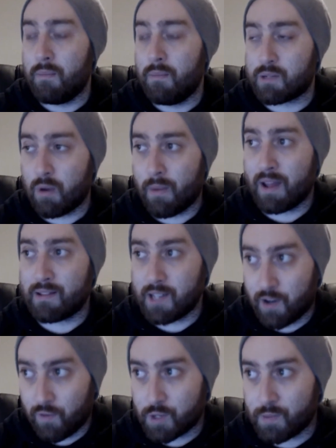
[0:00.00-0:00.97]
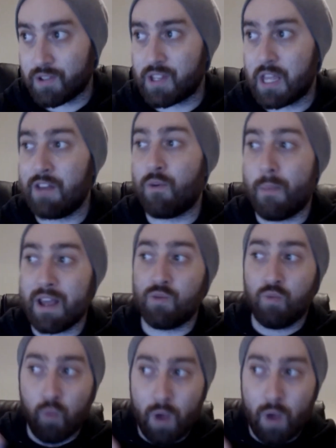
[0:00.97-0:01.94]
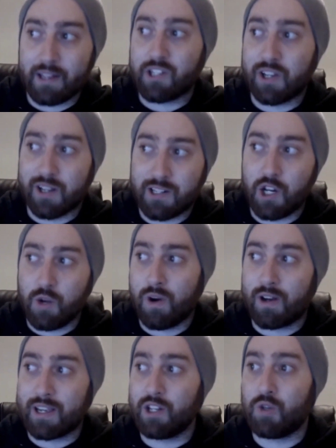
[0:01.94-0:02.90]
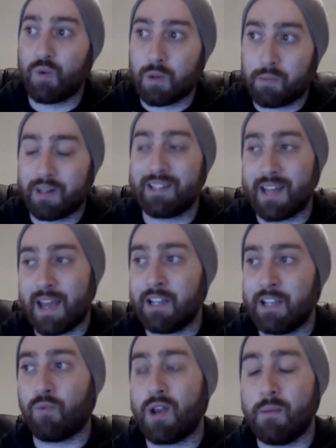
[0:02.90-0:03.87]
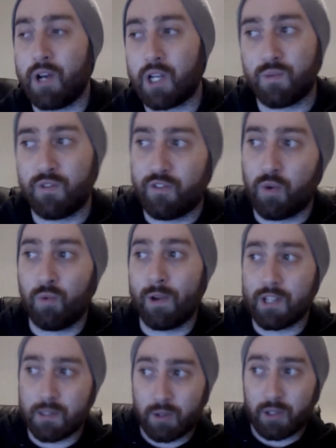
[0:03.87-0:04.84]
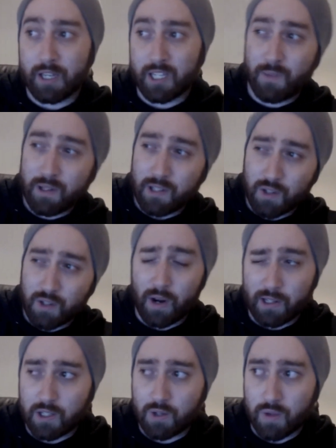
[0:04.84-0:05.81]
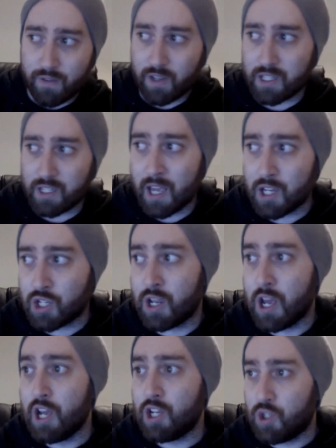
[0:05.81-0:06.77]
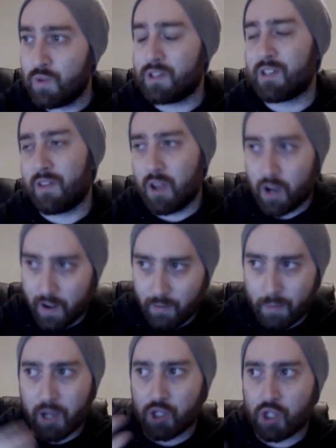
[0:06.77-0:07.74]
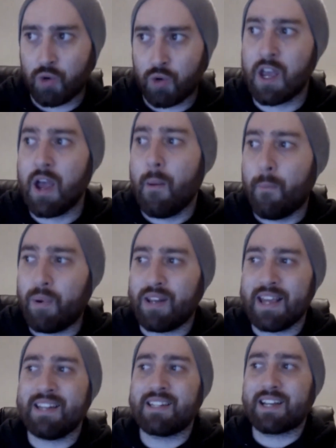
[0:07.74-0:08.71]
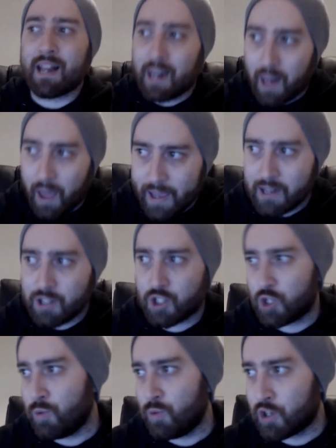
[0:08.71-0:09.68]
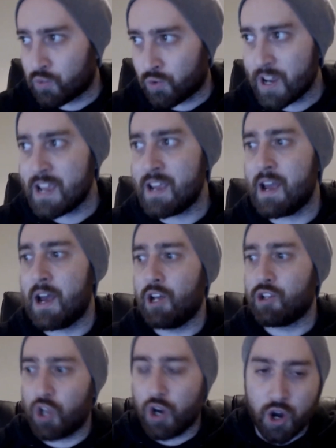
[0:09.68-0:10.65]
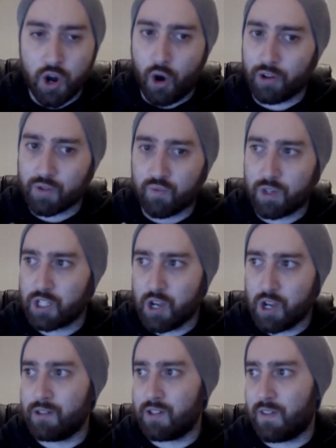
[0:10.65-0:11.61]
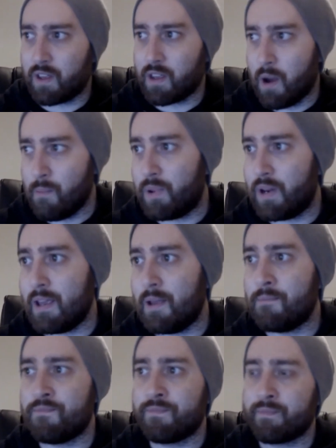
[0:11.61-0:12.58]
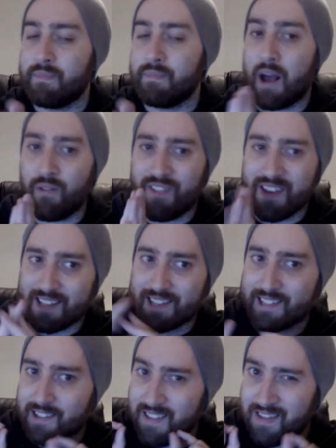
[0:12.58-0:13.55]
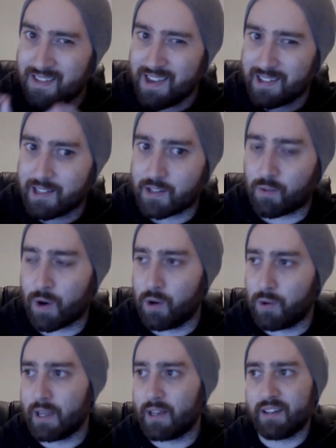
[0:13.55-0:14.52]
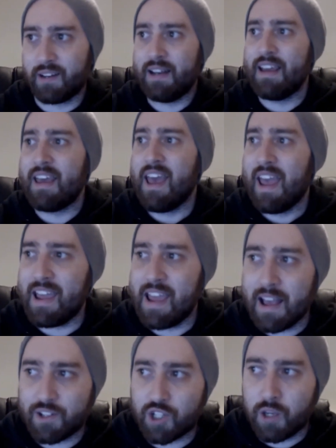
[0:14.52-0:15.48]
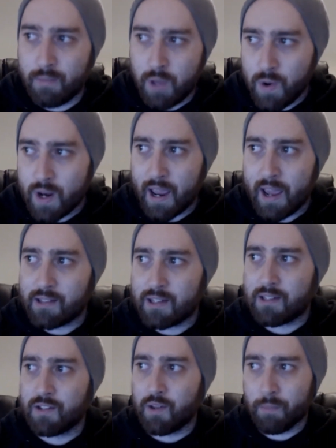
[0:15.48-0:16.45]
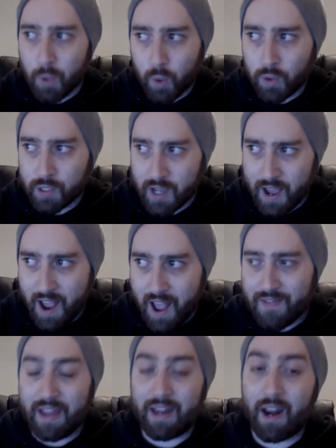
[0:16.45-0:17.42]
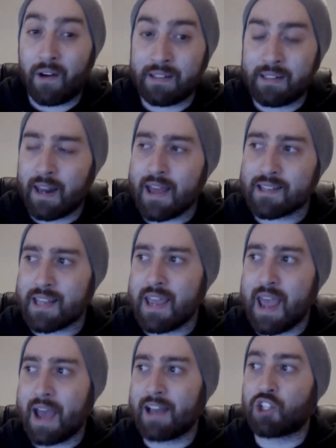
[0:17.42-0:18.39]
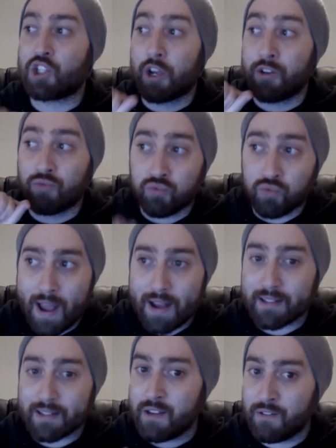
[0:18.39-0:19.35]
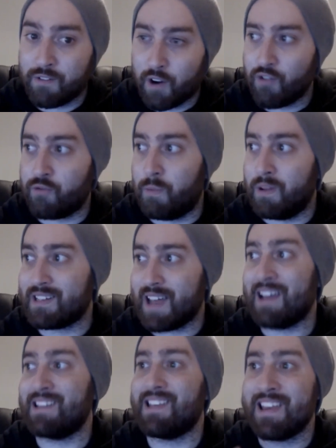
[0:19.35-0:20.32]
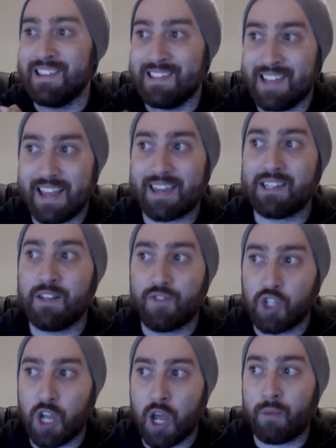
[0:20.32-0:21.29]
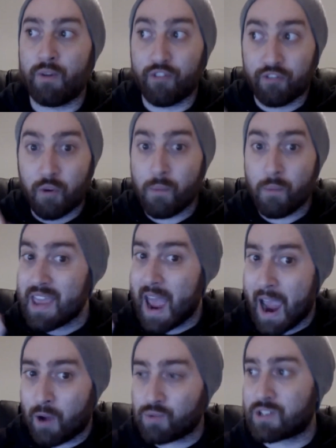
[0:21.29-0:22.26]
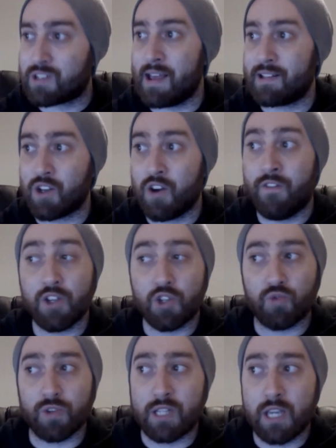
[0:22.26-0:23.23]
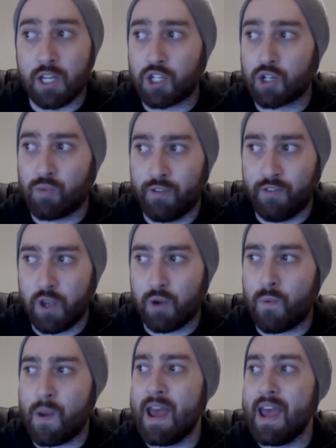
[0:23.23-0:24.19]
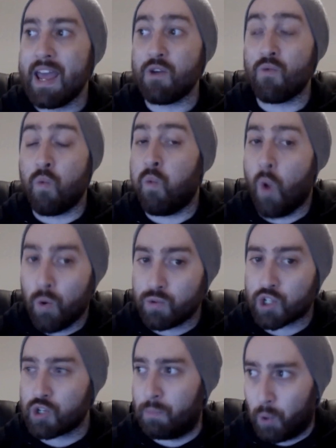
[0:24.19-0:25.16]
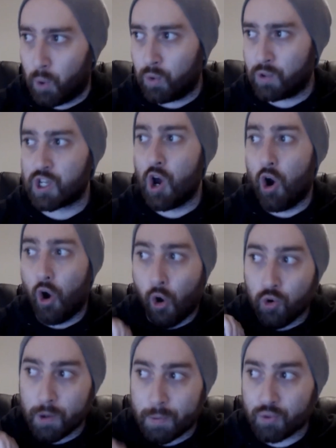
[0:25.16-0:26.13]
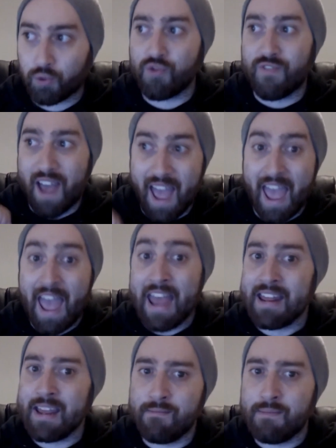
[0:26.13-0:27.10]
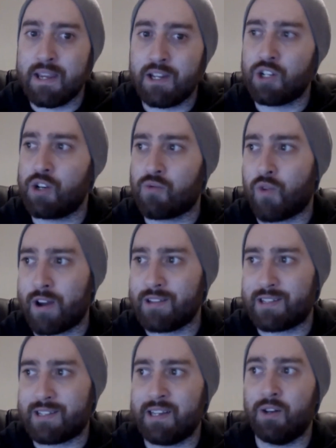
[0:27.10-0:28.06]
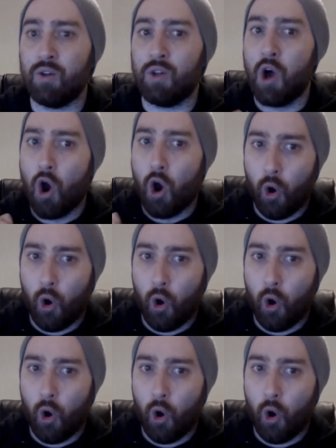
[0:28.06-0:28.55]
Mr. McMahon said in response that he remains willing to continue working to complete any reimbursement for reasonable expenses related to the investigation to the extent they aren't covered by insurance, but he declined to agree to not return to the company. Now, this is the real kicker. He has communicated to the board that unless he has direct involvement as executive chairman from the outset of a strategic review, he won't support or approve any media rights deal